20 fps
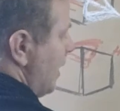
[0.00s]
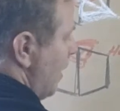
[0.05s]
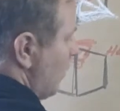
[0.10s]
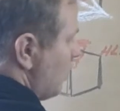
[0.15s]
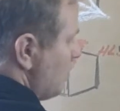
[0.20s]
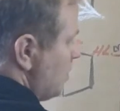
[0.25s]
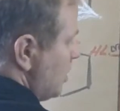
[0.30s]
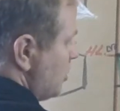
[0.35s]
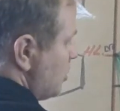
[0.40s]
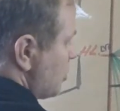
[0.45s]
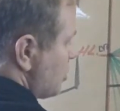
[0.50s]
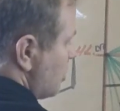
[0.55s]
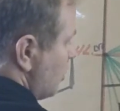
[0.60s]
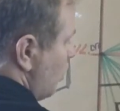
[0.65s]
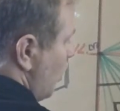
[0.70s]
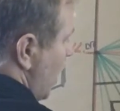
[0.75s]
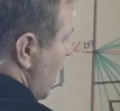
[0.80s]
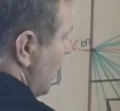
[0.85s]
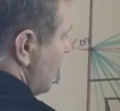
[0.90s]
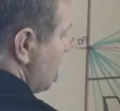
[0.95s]
that would be just the
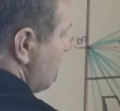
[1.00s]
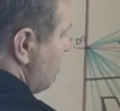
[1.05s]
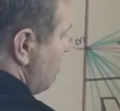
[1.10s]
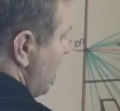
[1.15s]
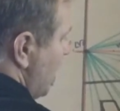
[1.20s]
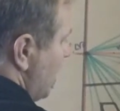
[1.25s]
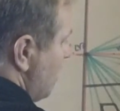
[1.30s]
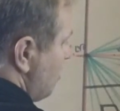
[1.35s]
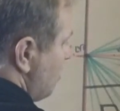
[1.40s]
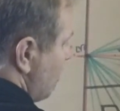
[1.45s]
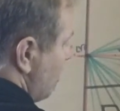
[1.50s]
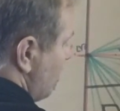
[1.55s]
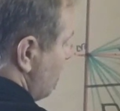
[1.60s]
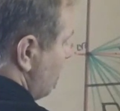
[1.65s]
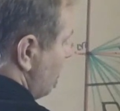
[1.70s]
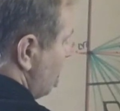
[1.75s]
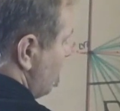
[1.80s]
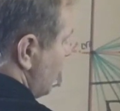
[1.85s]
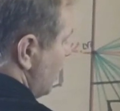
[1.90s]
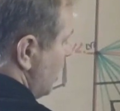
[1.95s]
white of the
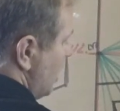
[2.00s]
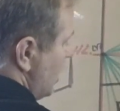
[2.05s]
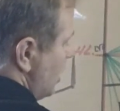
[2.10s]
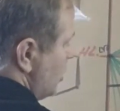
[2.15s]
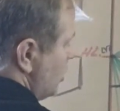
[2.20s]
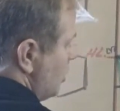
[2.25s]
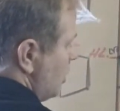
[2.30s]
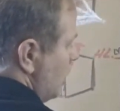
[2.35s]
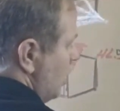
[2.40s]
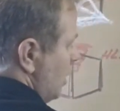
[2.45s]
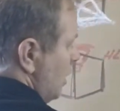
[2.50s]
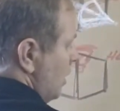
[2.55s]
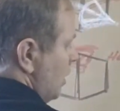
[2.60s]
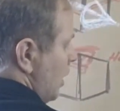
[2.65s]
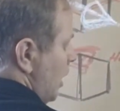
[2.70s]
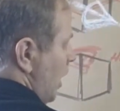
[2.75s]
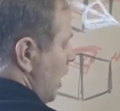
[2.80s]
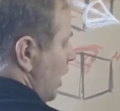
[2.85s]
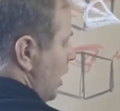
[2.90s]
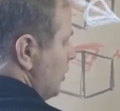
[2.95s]
paper. The
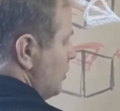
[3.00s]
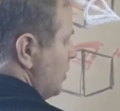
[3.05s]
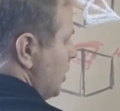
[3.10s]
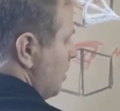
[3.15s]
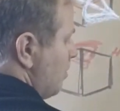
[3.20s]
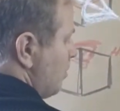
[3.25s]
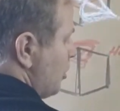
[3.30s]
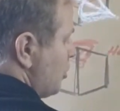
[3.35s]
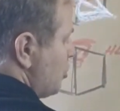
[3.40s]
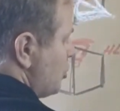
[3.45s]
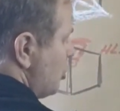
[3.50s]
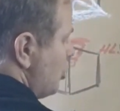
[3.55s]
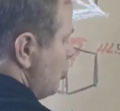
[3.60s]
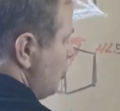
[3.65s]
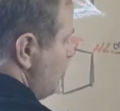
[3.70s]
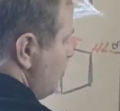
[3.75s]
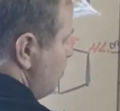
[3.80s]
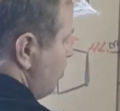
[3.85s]
uh, number two